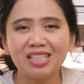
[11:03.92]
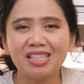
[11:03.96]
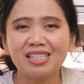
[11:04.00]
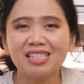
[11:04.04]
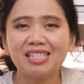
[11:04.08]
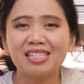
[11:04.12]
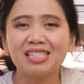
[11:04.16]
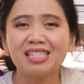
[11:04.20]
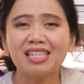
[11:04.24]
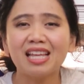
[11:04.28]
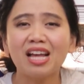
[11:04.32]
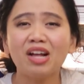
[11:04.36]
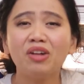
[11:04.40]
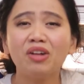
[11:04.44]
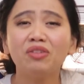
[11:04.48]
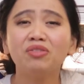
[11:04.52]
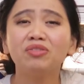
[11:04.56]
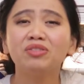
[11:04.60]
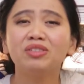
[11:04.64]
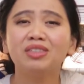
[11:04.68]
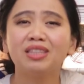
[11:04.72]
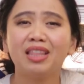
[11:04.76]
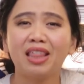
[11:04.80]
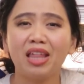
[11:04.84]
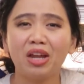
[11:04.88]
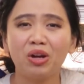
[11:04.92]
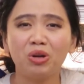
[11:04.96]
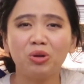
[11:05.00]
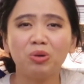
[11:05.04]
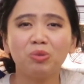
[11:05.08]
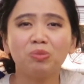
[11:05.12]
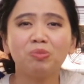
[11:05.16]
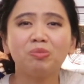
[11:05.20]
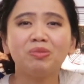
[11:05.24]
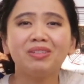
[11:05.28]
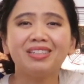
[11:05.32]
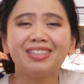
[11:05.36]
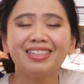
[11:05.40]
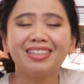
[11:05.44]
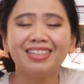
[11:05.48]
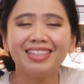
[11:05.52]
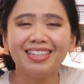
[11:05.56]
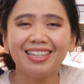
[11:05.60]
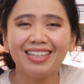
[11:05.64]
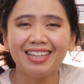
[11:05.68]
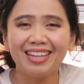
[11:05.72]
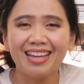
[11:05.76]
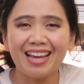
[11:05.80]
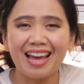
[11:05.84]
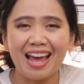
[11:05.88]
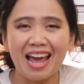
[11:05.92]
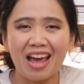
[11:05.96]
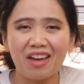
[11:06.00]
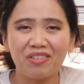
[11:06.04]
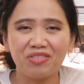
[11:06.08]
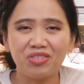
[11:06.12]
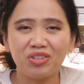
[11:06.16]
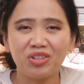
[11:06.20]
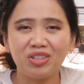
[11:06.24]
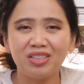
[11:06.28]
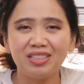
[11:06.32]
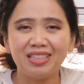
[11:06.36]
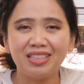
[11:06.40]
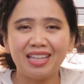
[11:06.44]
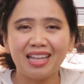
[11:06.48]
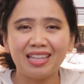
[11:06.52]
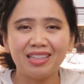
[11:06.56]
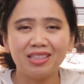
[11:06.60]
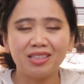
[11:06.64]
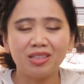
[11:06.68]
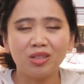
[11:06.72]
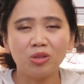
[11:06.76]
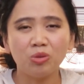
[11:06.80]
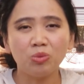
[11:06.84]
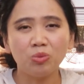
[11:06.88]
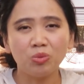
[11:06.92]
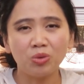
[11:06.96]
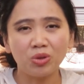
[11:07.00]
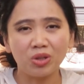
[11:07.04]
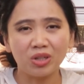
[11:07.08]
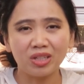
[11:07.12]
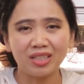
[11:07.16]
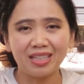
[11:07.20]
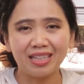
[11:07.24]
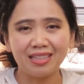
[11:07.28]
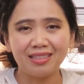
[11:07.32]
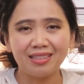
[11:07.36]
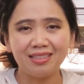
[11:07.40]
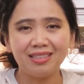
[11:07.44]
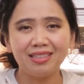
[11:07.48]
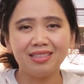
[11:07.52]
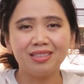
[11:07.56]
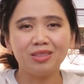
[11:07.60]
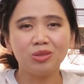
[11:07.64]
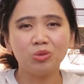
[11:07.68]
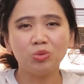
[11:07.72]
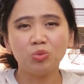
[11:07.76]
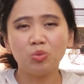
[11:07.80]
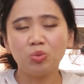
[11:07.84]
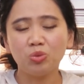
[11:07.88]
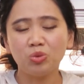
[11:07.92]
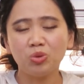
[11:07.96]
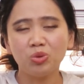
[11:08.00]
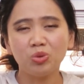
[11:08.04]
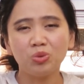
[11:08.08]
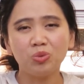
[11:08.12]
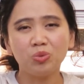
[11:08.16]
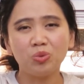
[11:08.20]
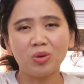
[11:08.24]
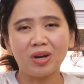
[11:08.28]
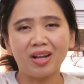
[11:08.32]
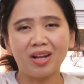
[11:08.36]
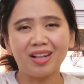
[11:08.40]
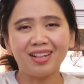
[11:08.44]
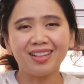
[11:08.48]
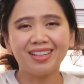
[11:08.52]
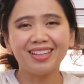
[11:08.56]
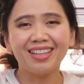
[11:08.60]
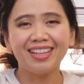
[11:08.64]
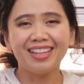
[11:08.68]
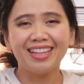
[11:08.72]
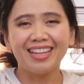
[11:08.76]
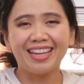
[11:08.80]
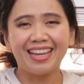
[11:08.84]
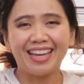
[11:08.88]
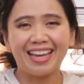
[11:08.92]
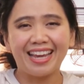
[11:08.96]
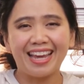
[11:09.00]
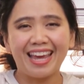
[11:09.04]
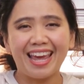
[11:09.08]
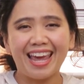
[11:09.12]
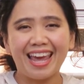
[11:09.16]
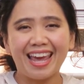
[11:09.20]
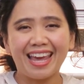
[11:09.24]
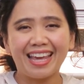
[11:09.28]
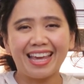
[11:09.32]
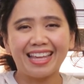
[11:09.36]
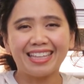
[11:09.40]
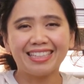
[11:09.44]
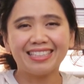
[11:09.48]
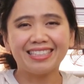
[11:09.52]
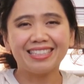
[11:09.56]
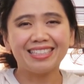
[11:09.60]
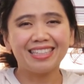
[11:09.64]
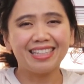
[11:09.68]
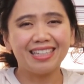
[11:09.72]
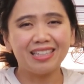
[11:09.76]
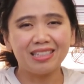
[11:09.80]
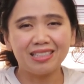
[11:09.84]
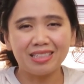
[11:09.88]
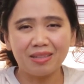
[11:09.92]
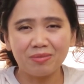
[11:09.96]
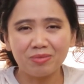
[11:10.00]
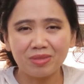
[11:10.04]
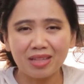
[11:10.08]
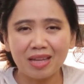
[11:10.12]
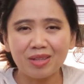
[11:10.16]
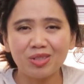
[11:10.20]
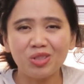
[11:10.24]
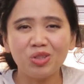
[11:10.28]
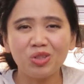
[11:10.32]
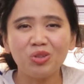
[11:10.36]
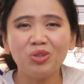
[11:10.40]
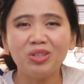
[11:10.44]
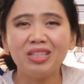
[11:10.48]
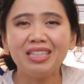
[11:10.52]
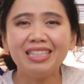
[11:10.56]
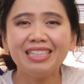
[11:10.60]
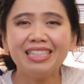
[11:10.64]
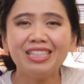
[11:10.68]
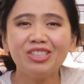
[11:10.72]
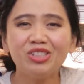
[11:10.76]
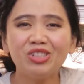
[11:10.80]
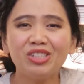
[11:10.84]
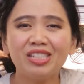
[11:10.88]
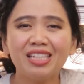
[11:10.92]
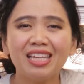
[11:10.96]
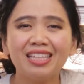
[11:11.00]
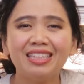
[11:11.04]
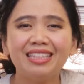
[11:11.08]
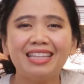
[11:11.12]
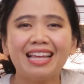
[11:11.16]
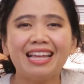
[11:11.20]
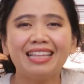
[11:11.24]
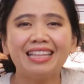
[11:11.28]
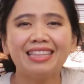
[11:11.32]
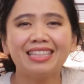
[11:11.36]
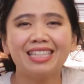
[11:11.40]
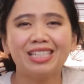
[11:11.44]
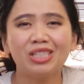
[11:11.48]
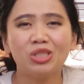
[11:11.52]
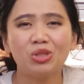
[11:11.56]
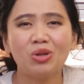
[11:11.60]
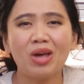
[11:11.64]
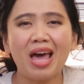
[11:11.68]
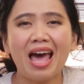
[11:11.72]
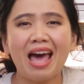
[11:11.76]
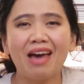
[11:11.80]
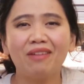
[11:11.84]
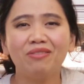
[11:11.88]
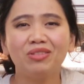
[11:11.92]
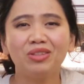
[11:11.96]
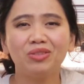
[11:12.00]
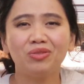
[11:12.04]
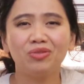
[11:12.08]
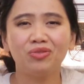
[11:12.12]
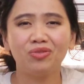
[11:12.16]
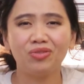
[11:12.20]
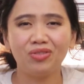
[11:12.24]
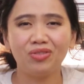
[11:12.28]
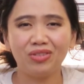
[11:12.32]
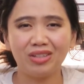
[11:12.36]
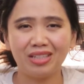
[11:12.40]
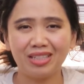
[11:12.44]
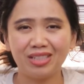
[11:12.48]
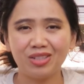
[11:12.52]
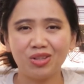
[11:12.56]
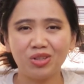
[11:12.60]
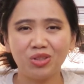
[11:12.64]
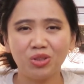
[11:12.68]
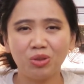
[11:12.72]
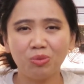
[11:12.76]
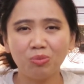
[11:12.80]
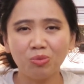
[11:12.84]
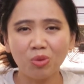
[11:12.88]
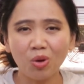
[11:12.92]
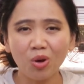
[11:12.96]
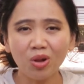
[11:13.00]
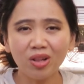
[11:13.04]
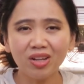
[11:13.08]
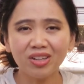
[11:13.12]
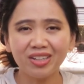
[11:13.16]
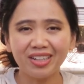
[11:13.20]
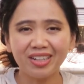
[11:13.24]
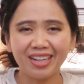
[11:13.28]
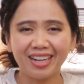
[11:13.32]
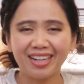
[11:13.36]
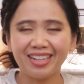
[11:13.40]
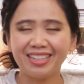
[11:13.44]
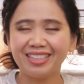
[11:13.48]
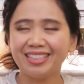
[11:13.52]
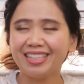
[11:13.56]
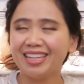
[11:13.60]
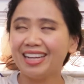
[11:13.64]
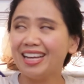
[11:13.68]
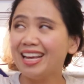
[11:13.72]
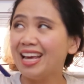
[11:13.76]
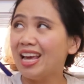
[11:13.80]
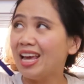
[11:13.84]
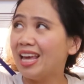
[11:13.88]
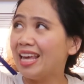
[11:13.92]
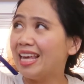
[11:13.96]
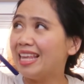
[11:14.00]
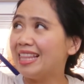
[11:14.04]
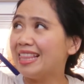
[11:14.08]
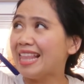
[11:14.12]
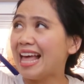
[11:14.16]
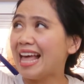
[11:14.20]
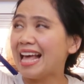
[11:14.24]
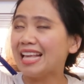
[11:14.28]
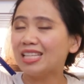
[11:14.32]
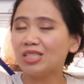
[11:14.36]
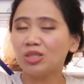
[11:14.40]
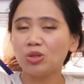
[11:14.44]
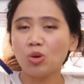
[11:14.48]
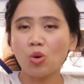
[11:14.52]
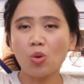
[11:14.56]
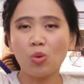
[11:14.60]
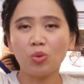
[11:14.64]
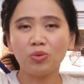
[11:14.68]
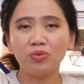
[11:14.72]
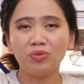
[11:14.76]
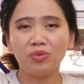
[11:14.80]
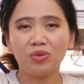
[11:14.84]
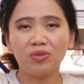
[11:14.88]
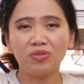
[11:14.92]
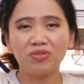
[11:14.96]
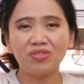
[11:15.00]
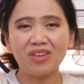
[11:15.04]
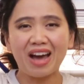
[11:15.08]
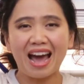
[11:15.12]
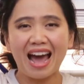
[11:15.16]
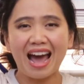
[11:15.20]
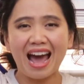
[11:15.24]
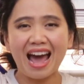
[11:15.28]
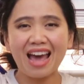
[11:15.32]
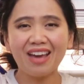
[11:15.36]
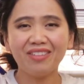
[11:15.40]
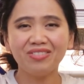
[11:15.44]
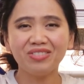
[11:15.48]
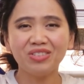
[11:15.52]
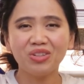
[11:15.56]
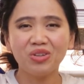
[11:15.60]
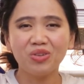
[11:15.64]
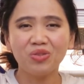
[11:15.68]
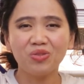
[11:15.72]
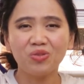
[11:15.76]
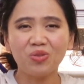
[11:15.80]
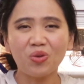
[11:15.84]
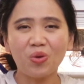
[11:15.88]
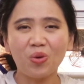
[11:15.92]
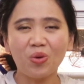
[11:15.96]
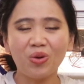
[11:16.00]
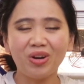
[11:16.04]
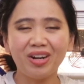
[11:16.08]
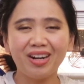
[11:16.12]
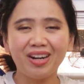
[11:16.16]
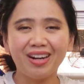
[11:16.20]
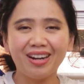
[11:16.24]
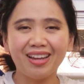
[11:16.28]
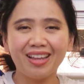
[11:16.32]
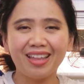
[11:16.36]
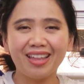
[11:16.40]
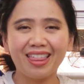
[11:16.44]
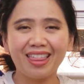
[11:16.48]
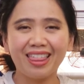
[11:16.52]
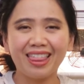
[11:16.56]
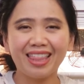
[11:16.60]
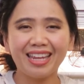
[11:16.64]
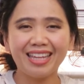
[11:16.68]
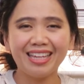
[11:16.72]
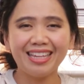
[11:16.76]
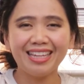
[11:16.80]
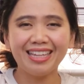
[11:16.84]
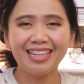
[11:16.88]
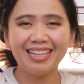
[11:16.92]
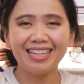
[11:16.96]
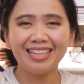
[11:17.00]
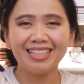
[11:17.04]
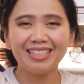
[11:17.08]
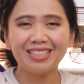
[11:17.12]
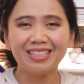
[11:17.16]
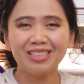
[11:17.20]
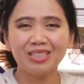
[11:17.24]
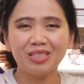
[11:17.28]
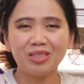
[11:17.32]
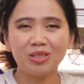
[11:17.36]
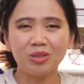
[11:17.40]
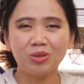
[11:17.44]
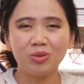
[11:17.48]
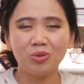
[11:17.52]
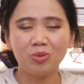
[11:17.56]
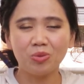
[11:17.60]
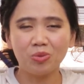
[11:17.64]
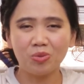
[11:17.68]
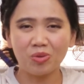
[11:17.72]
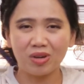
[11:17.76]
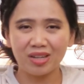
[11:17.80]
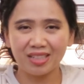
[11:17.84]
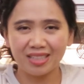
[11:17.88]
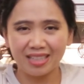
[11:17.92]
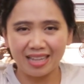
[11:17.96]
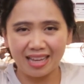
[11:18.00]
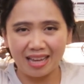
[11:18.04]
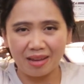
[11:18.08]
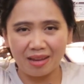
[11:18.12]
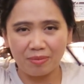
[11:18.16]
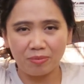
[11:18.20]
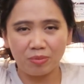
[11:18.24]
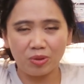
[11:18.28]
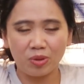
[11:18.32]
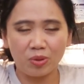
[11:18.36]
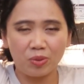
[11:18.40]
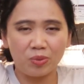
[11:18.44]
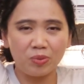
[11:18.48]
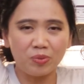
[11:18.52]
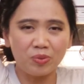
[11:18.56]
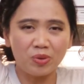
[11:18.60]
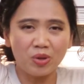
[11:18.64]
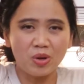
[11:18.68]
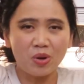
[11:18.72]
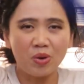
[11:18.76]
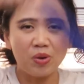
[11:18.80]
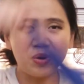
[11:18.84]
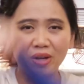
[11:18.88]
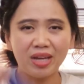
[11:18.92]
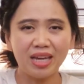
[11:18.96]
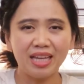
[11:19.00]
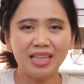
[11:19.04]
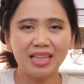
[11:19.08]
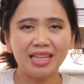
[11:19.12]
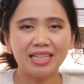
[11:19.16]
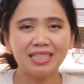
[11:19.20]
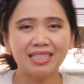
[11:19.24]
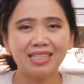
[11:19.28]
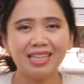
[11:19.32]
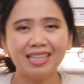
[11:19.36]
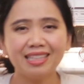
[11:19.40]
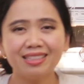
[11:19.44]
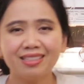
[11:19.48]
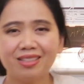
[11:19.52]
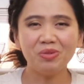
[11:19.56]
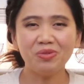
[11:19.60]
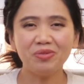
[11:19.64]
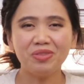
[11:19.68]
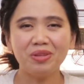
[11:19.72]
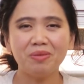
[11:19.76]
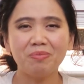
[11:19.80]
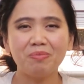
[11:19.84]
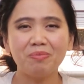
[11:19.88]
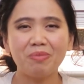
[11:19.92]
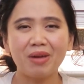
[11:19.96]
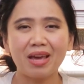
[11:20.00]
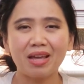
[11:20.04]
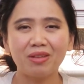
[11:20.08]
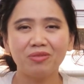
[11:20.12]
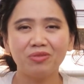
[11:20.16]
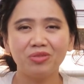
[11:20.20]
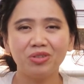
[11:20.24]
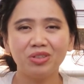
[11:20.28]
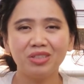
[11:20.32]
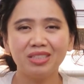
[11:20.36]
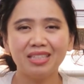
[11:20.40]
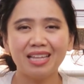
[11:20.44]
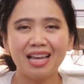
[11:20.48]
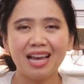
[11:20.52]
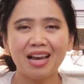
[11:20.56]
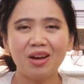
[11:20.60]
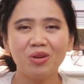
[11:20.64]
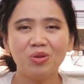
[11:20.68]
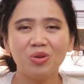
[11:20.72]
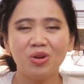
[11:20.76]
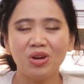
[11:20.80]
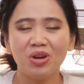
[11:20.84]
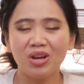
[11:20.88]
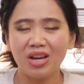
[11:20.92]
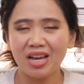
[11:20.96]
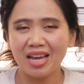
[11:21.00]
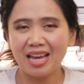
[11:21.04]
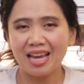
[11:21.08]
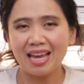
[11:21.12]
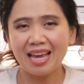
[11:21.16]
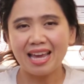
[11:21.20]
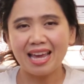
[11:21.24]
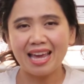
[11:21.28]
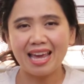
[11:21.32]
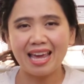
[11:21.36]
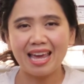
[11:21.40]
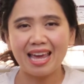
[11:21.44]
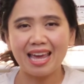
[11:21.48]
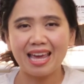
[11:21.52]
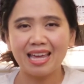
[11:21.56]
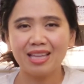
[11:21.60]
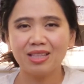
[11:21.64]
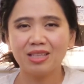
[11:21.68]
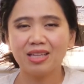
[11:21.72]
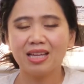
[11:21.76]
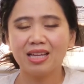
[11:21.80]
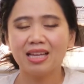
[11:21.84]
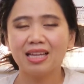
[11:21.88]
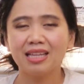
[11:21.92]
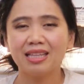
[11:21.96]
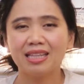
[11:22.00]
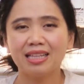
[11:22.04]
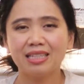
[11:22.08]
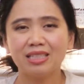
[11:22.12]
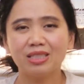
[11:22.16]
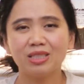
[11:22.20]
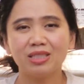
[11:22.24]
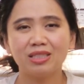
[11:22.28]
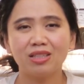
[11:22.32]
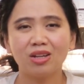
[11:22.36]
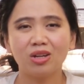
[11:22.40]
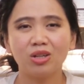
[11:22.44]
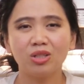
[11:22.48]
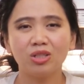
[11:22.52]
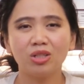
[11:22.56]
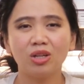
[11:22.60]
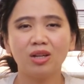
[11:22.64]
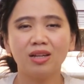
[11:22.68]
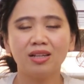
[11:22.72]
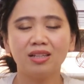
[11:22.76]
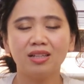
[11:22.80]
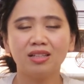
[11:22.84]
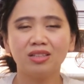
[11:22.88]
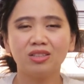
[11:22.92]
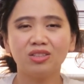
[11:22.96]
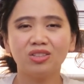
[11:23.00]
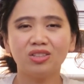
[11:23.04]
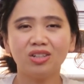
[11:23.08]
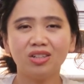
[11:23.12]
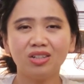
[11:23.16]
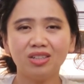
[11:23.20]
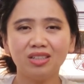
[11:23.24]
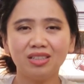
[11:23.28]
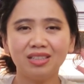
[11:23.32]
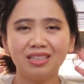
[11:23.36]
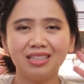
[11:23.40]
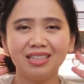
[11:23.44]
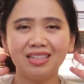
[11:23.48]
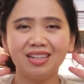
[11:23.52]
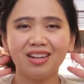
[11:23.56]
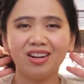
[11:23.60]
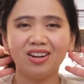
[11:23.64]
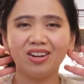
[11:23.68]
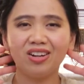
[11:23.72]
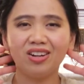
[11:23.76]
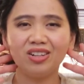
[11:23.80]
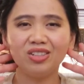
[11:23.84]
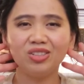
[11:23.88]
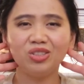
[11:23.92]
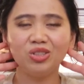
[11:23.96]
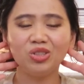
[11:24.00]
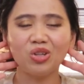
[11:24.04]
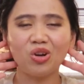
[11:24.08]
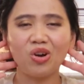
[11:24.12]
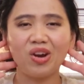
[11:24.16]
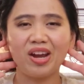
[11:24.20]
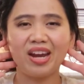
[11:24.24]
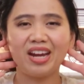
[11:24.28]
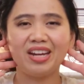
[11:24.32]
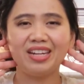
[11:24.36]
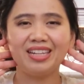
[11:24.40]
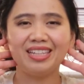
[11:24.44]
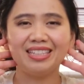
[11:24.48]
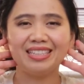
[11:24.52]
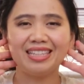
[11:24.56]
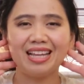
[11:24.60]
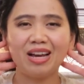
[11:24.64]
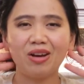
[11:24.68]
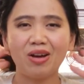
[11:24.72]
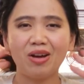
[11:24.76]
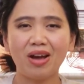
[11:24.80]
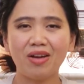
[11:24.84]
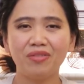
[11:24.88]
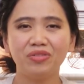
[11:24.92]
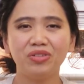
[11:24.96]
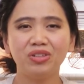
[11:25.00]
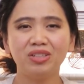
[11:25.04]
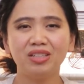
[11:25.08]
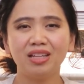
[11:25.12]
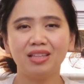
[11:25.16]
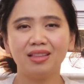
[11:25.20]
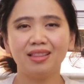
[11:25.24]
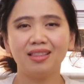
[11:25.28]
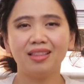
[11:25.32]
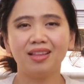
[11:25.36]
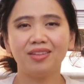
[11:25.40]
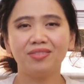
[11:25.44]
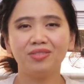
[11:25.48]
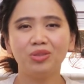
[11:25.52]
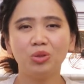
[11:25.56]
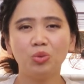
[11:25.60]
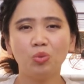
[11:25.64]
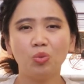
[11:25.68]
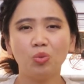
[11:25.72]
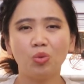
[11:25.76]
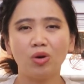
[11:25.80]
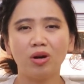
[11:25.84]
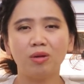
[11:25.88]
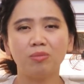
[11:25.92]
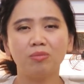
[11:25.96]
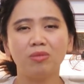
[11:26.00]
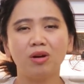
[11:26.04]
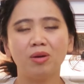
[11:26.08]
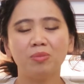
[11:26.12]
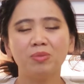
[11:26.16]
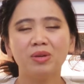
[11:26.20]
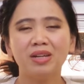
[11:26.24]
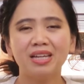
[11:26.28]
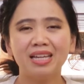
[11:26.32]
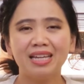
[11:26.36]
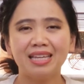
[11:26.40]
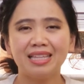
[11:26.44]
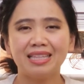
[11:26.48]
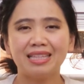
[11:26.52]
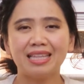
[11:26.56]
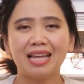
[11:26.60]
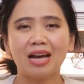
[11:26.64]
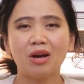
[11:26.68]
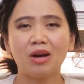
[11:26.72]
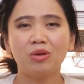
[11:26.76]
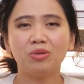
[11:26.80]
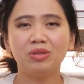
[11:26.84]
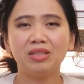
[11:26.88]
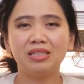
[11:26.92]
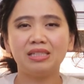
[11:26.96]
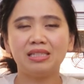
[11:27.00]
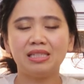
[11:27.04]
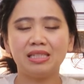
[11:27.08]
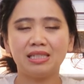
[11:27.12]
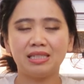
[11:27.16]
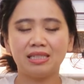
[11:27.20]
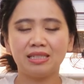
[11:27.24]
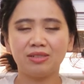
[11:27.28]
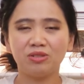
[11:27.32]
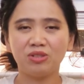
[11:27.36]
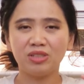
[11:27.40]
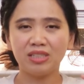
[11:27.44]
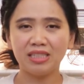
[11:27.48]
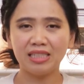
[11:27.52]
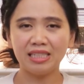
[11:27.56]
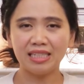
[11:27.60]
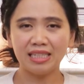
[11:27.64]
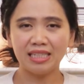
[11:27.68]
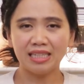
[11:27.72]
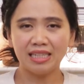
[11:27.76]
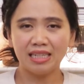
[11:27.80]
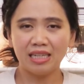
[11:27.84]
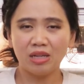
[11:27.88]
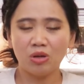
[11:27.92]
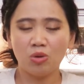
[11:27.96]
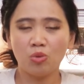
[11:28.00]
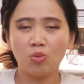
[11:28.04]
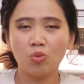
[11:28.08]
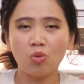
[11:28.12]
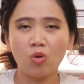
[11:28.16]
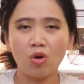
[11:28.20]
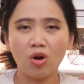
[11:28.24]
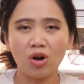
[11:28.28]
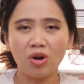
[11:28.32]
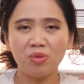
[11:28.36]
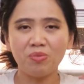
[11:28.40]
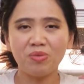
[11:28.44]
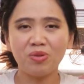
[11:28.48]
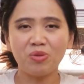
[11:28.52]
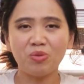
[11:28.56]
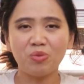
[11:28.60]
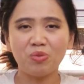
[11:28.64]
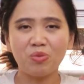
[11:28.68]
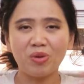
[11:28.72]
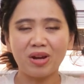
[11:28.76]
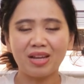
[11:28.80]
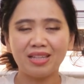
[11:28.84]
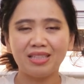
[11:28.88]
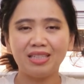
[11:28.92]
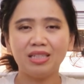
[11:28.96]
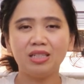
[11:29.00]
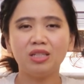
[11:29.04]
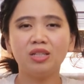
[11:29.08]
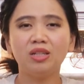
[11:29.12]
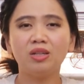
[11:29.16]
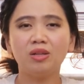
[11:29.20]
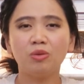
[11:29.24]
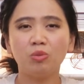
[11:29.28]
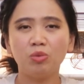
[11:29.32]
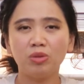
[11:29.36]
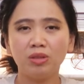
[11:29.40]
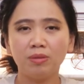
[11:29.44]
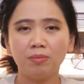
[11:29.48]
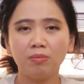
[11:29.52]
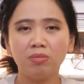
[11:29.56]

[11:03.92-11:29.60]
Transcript: and self-therapy after dental work that didn't do well. And sometimes you really need to see a dentist to have it fixed on your molar area. And last hold for 5, 4, 3, 2, 1, and blow. Okay, let's move the band for now, and let's start targeting our jaw area now. After that lovely warm up, now this is really warm and ready with the